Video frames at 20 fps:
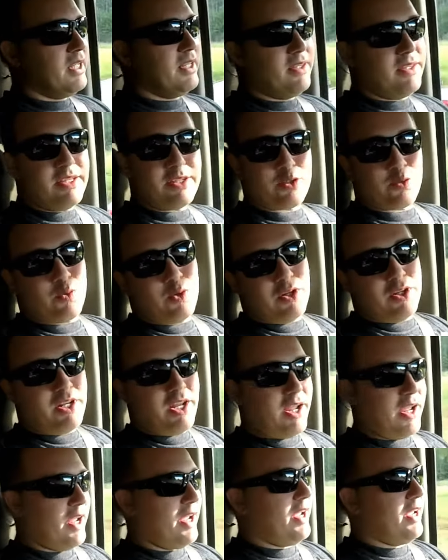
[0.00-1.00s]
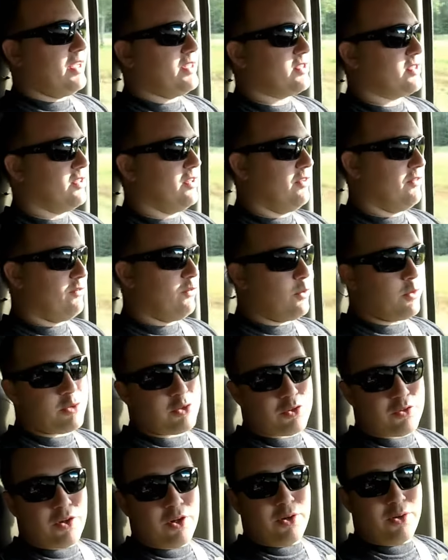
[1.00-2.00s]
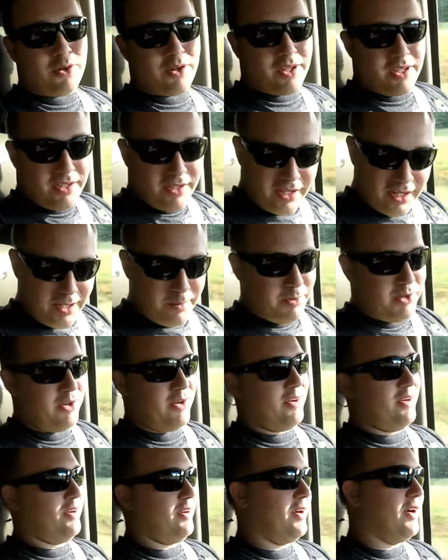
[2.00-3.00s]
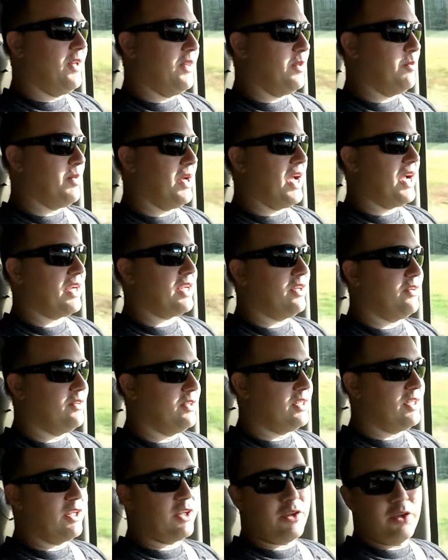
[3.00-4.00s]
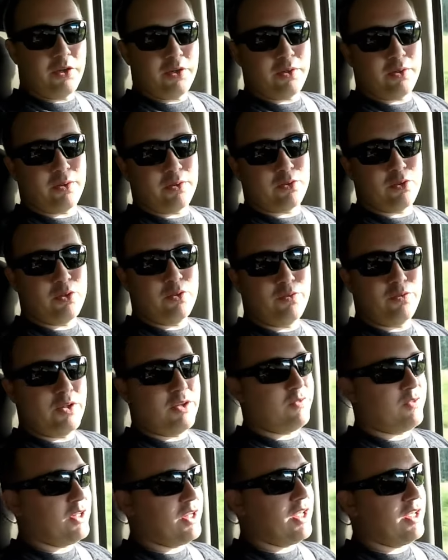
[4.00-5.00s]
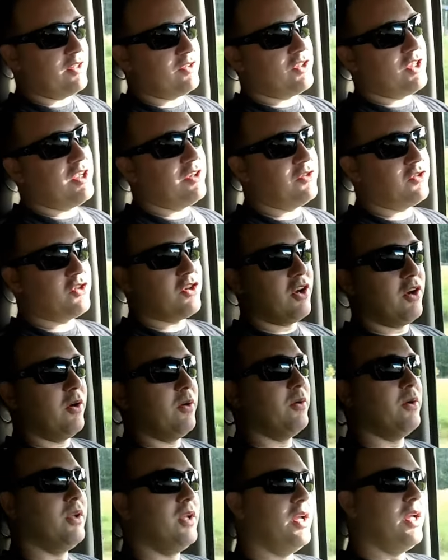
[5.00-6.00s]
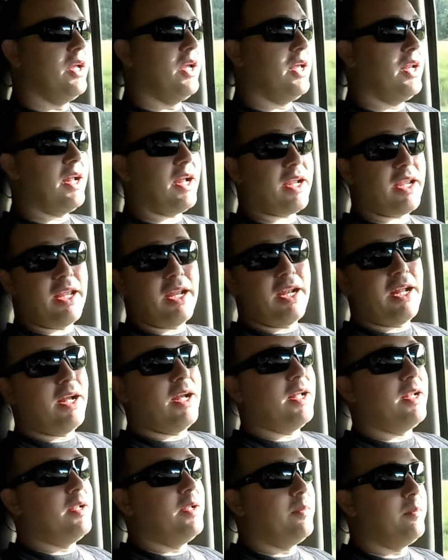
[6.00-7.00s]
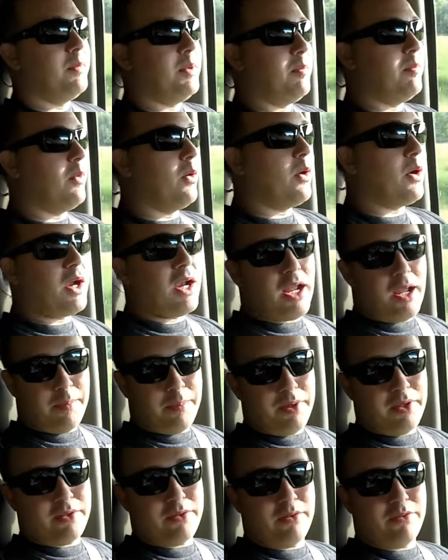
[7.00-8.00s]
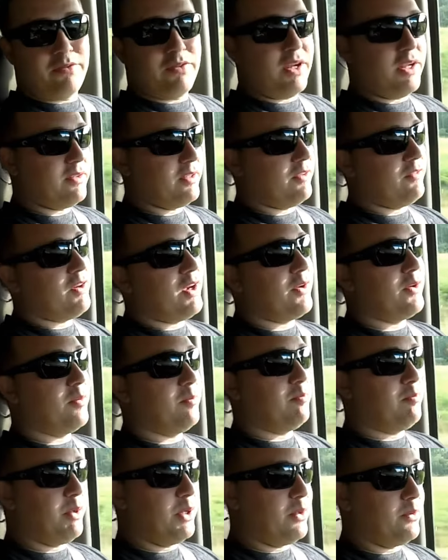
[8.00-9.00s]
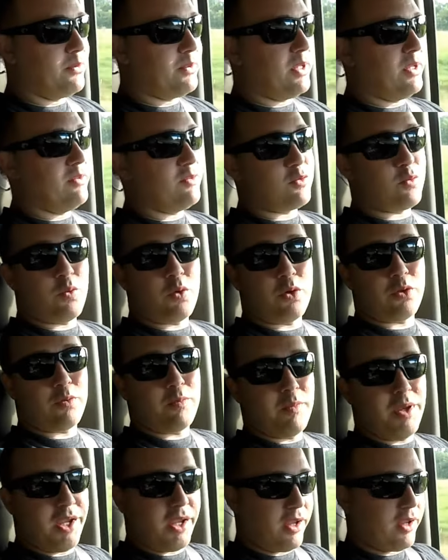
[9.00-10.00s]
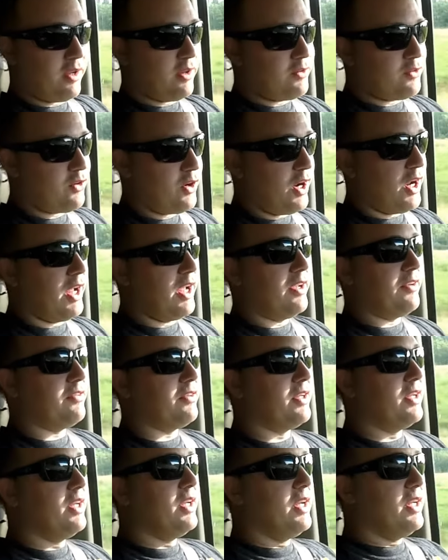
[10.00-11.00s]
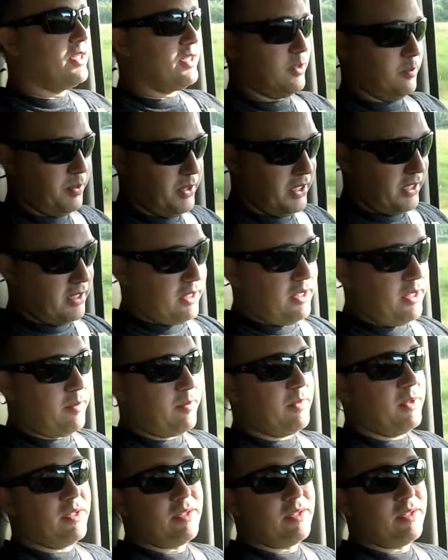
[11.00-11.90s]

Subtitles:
this one has a 4-stroke Yamaha on the back of it, a good old 250 SHO, and I cannot be more happy to finally found a boat that is worth making a drive to pick up.